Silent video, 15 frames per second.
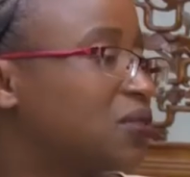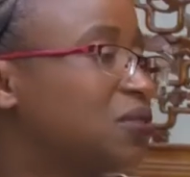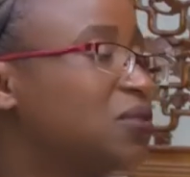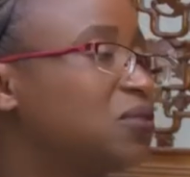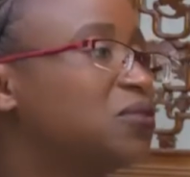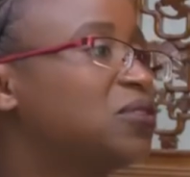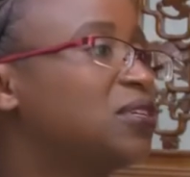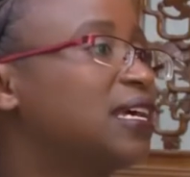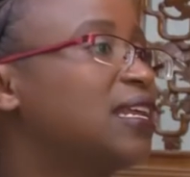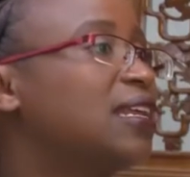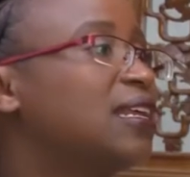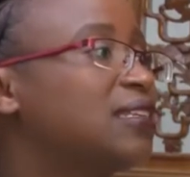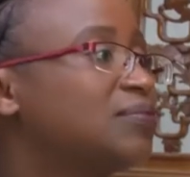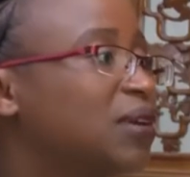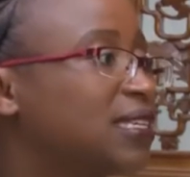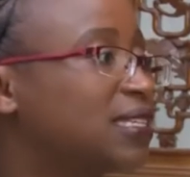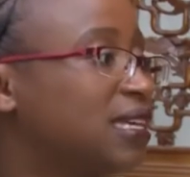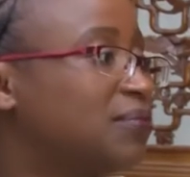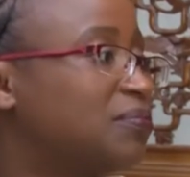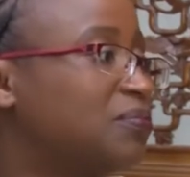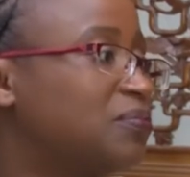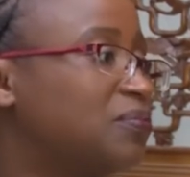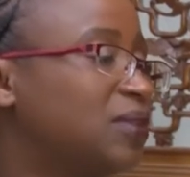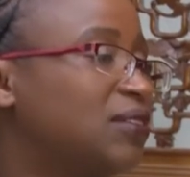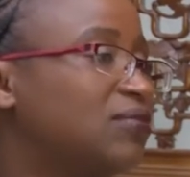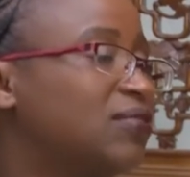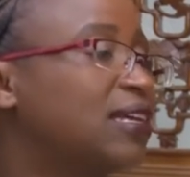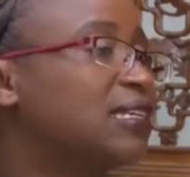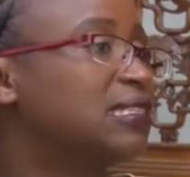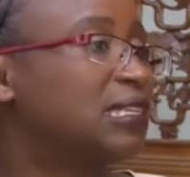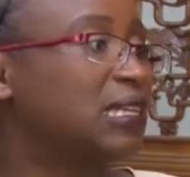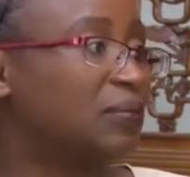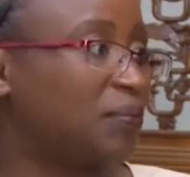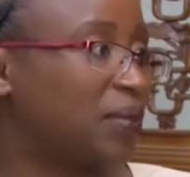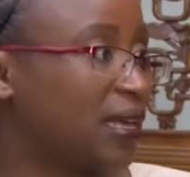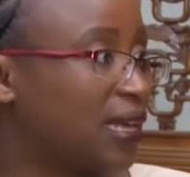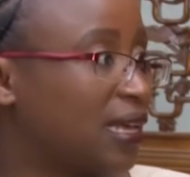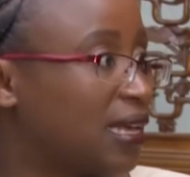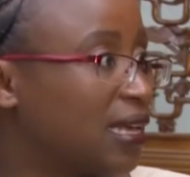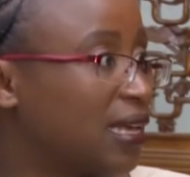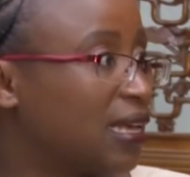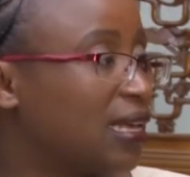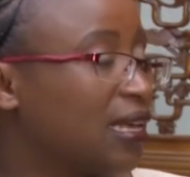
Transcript: you know, you try it as much and leave her sleeping.